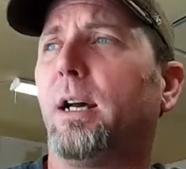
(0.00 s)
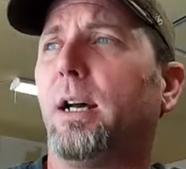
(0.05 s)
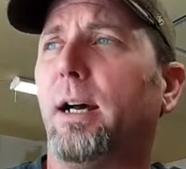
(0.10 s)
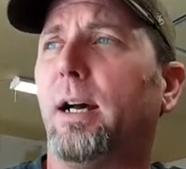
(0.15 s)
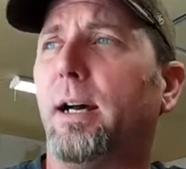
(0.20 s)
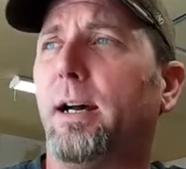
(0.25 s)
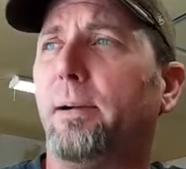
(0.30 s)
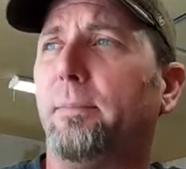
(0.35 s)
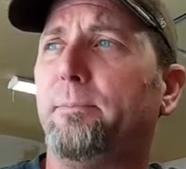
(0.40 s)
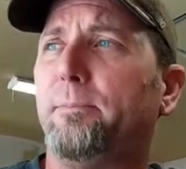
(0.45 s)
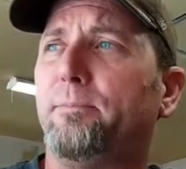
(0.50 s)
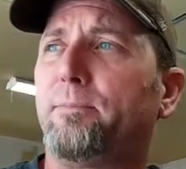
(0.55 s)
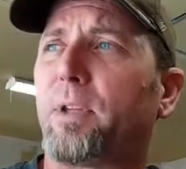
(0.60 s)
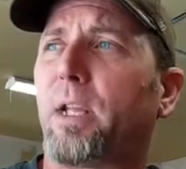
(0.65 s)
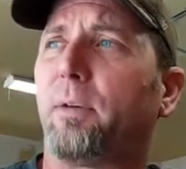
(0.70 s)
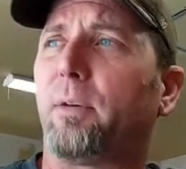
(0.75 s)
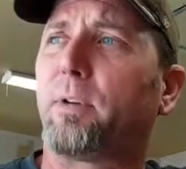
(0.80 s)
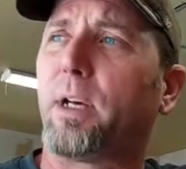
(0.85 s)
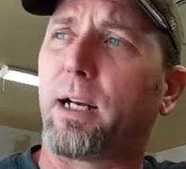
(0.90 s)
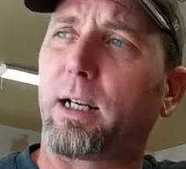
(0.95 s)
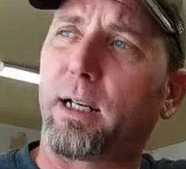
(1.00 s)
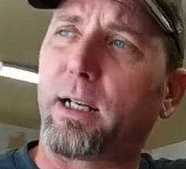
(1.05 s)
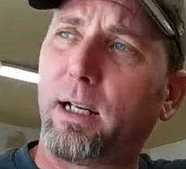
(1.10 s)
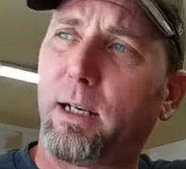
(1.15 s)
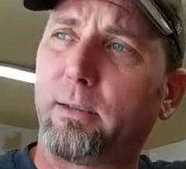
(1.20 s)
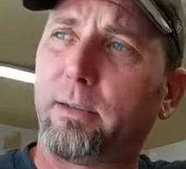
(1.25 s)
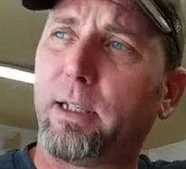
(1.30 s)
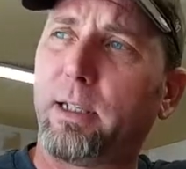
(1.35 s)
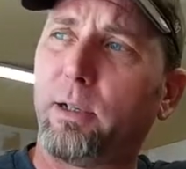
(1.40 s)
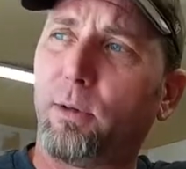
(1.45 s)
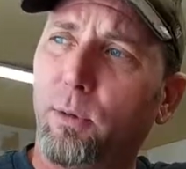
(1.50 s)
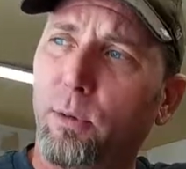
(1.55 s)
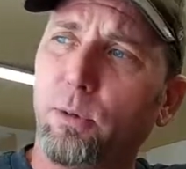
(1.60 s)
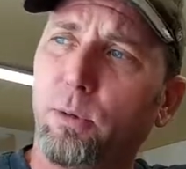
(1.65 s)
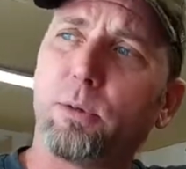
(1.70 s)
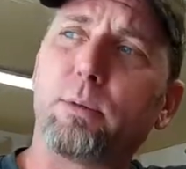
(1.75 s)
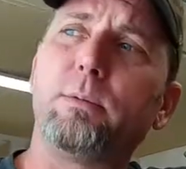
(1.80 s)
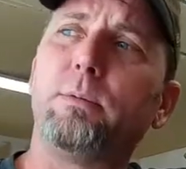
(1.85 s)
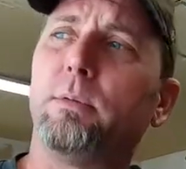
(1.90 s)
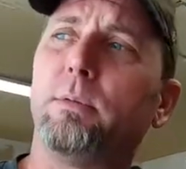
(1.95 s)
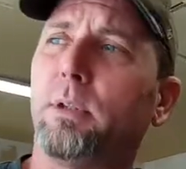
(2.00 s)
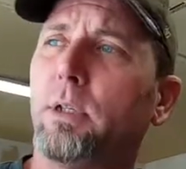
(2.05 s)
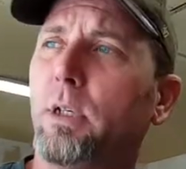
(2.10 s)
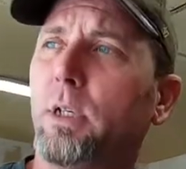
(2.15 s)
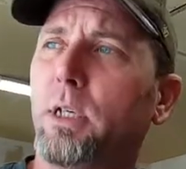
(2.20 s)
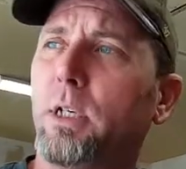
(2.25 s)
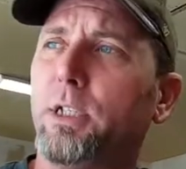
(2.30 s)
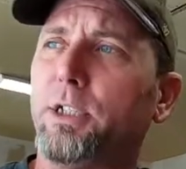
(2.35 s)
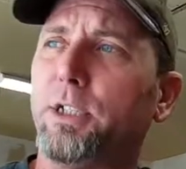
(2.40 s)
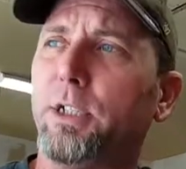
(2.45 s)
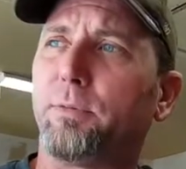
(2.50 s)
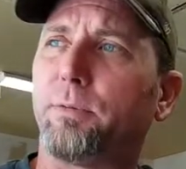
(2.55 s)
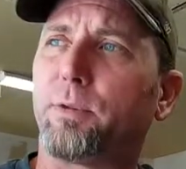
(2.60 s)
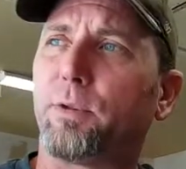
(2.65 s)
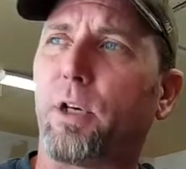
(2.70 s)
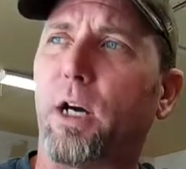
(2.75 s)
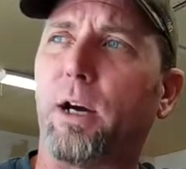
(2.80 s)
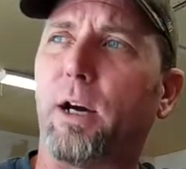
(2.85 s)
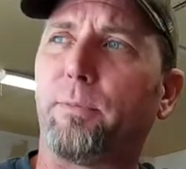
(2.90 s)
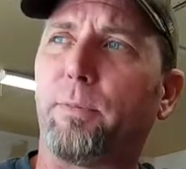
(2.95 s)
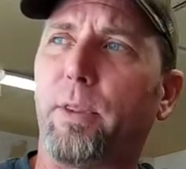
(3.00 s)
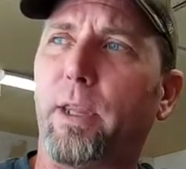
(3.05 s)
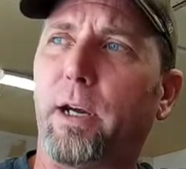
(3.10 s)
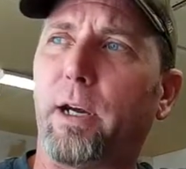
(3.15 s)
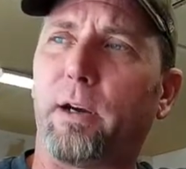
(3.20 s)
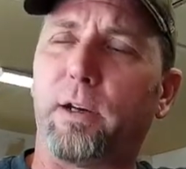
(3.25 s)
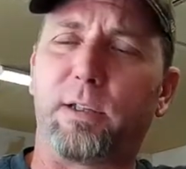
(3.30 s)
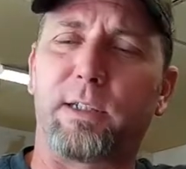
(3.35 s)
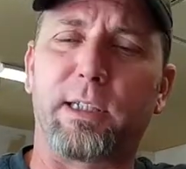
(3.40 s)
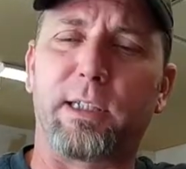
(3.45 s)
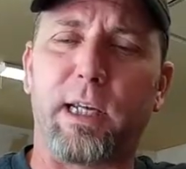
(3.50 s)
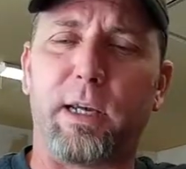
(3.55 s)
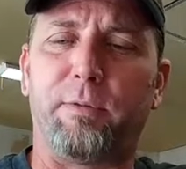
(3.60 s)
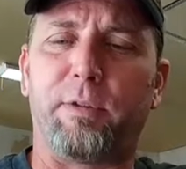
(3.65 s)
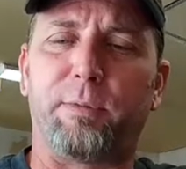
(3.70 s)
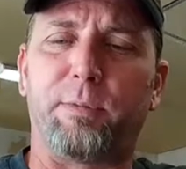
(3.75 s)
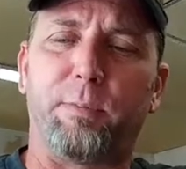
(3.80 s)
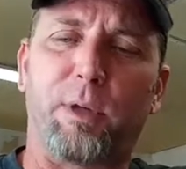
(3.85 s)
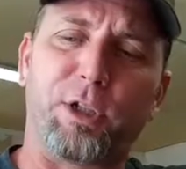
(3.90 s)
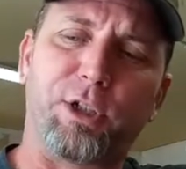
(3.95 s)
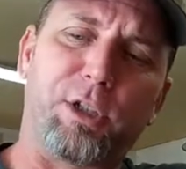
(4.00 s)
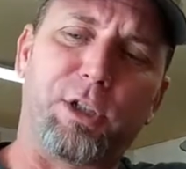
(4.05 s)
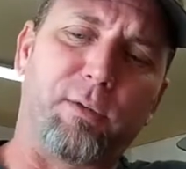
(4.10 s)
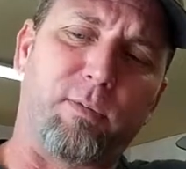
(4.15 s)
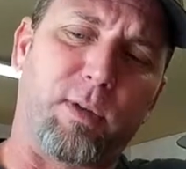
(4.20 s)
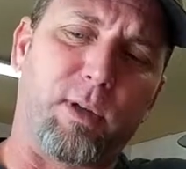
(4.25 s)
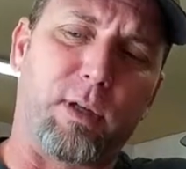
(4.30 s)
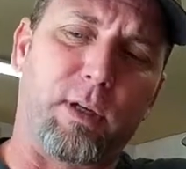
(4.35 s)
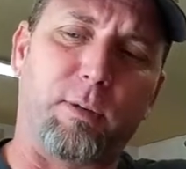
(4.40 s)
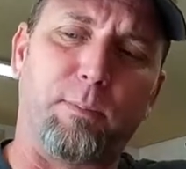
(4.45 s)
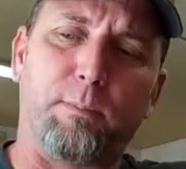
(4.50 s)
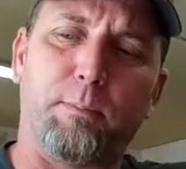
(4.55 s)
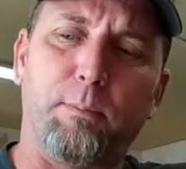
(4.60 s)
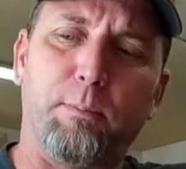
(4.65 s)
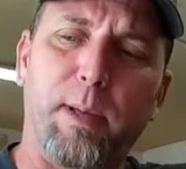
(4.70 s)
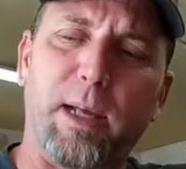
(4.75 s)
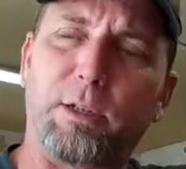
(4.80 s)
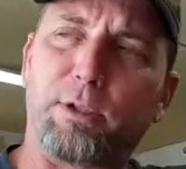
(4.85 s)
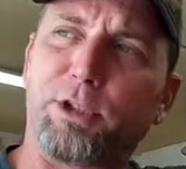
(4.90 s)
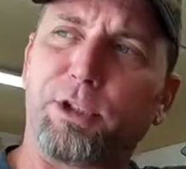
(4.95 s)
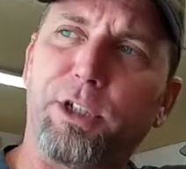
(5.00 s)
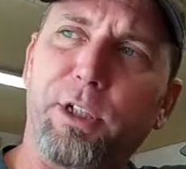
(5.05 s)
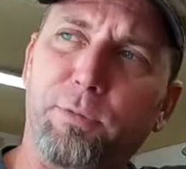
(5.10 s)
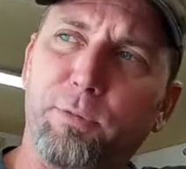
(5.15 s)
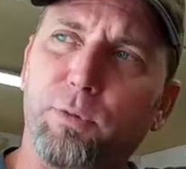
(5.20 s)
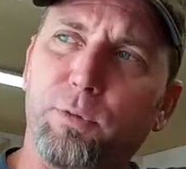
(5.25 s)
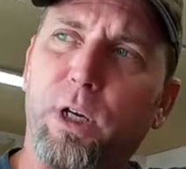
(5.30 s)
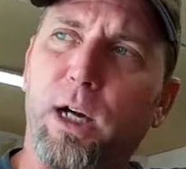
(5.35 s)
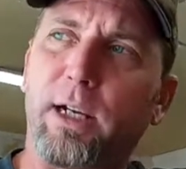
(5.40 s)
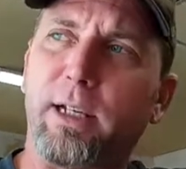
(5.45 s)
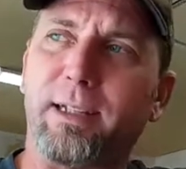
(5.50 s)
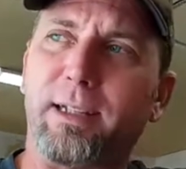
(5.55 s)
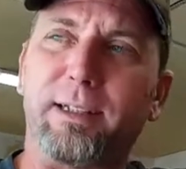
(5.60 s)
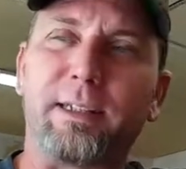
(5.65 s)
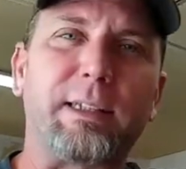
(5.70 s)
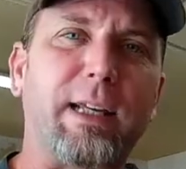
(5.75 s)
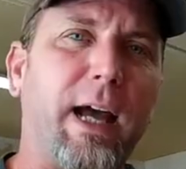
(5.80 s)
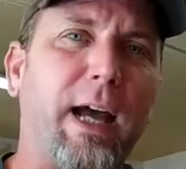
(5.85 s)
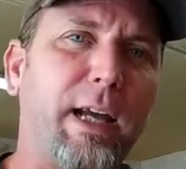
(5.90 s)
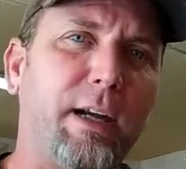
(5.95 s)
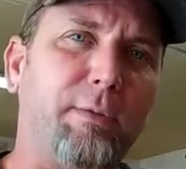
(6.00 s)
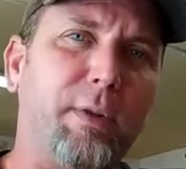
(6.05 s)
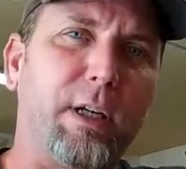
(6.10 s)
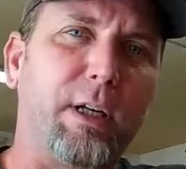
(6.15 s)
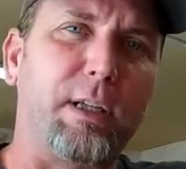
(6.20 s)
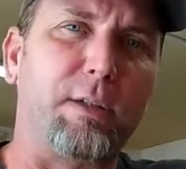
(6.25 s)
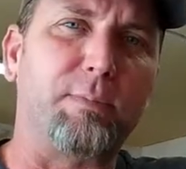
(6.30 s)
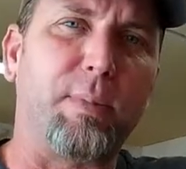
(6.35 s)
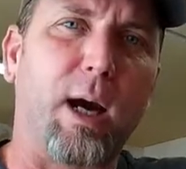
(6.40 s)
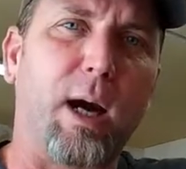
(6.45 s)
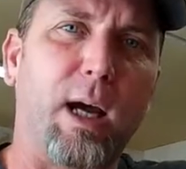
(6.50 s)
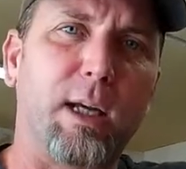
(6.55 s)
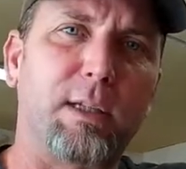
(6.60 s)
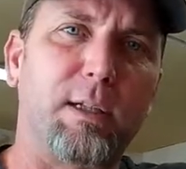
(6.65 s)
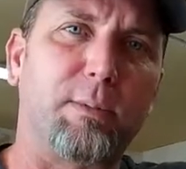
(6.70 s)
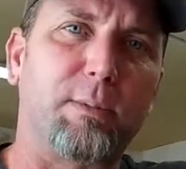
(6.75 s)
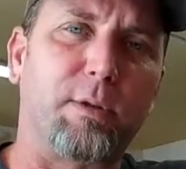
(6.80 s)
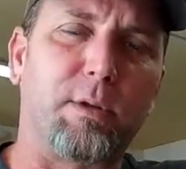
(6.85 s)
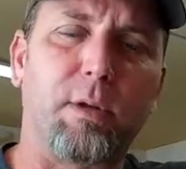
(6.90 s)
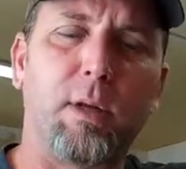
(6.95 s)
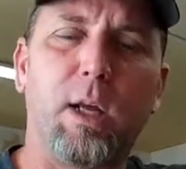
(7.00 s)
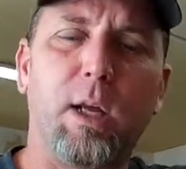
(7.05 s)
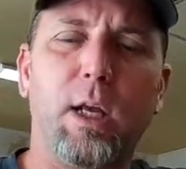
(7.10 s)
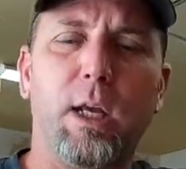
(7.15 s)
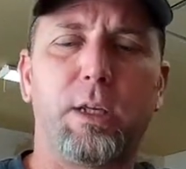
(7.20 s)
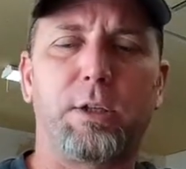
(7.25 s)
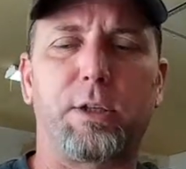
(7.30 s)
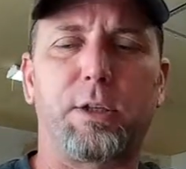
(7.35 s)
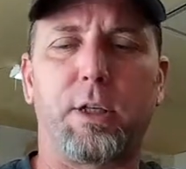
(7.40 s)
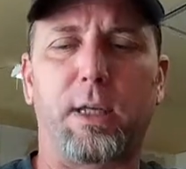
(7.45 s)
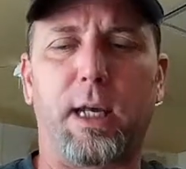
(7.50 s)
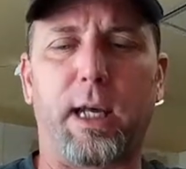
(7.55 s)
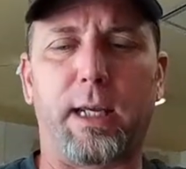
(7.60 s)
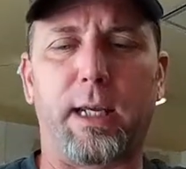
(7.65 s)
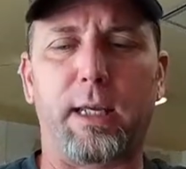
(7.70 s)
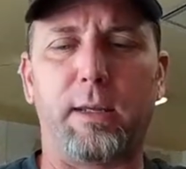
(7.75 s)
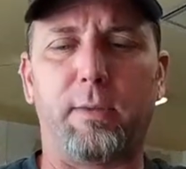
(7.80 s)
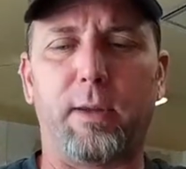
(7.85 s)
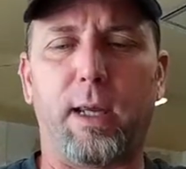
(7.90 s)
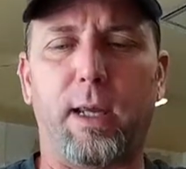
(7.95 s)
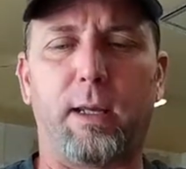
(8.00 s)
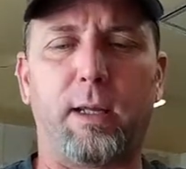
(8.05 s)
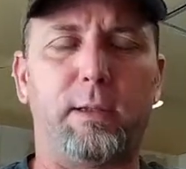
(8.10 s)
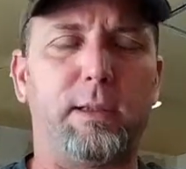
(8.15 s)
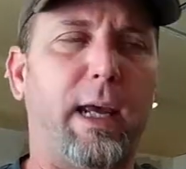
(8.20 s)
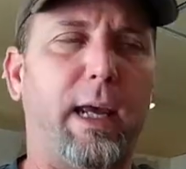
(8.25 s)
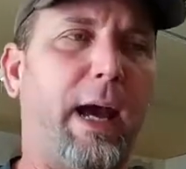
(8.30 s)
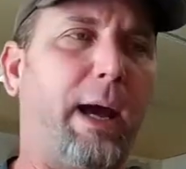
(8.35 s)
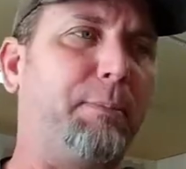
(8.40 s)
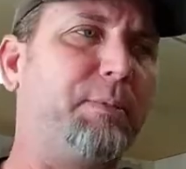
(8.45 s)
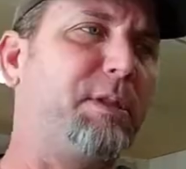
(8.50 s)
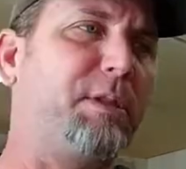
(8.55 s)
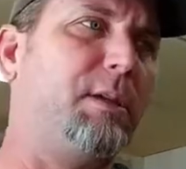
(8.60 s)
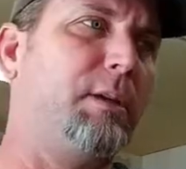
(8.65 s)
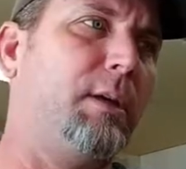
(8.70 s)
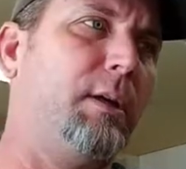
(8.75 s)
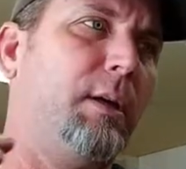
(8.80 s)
Um, I've got to cut the old shifter off of there and save as much of the metal shift rod inside of it as possible, so that I can then adapt